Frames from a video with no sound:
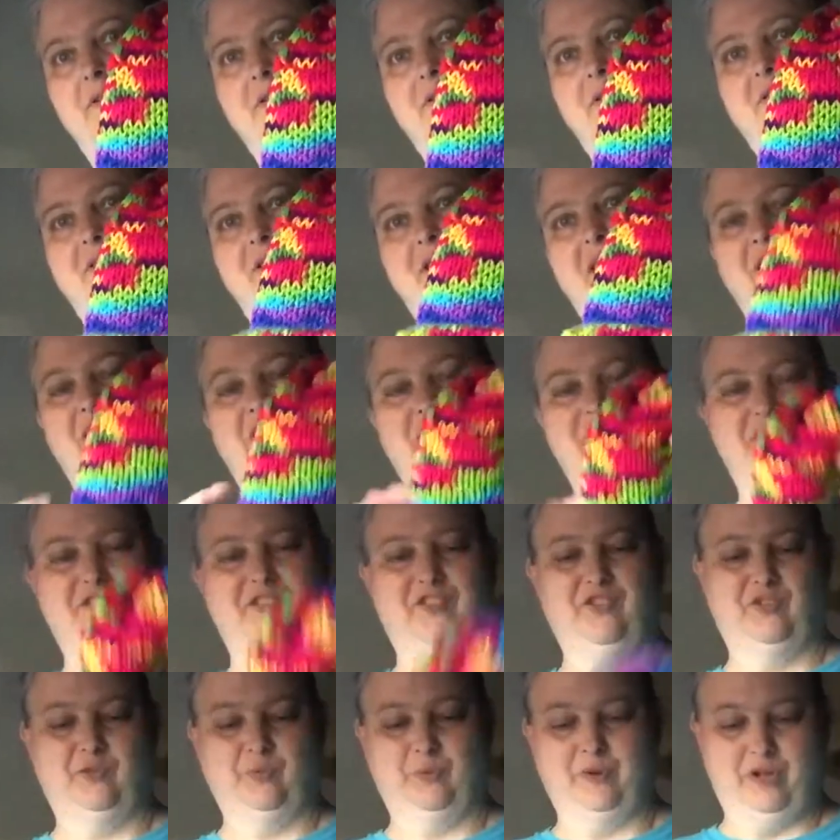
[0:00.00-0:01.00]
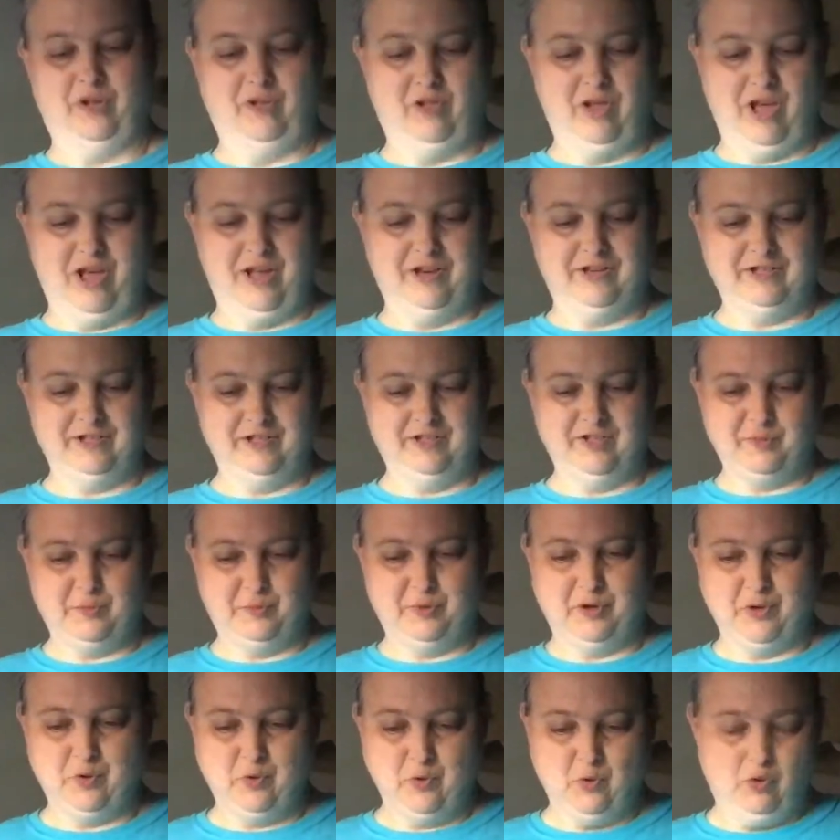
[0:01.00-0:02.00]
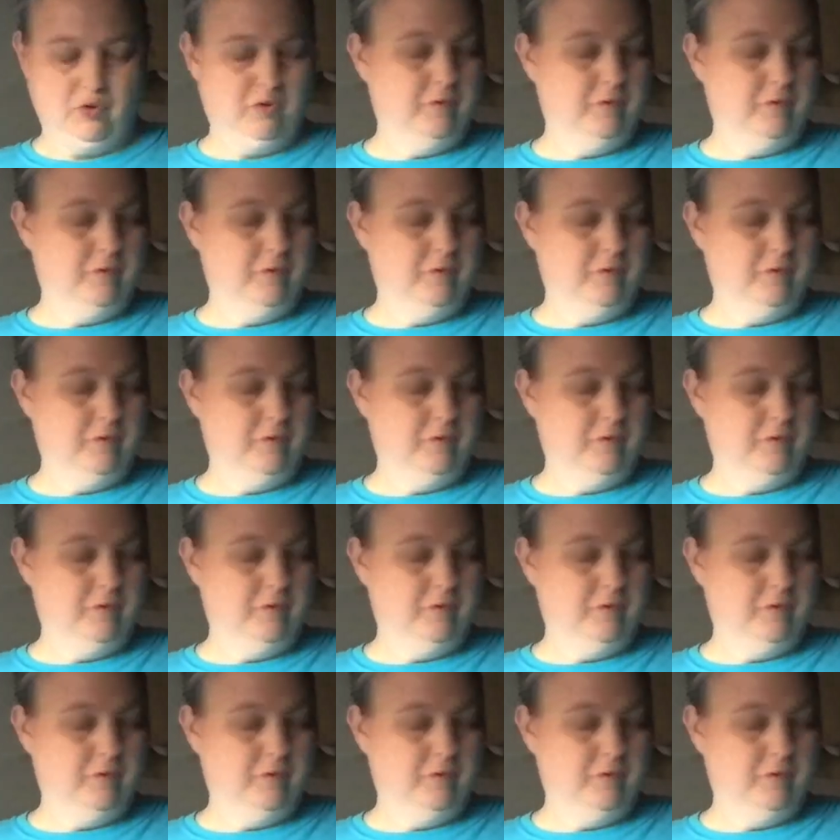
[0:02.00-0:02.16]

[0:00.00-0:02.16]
I like this one a lot. It's pretty cool.